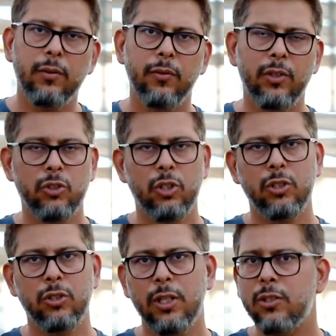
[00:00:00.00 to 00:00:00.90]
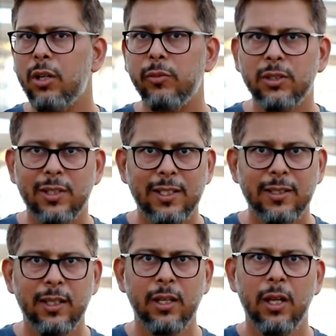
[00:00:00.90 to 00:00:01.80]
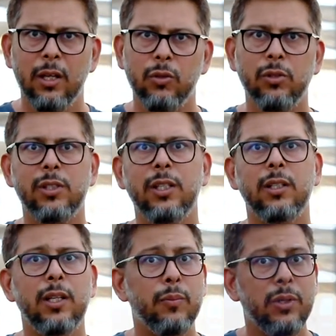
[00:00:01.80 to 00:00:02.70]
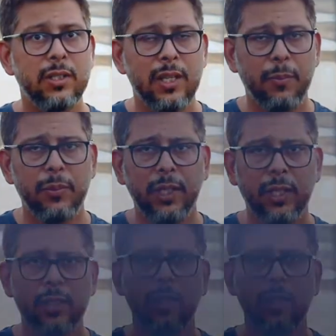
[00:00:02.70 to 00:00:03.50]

which is in summers, let's say, you will see tip burns happening, and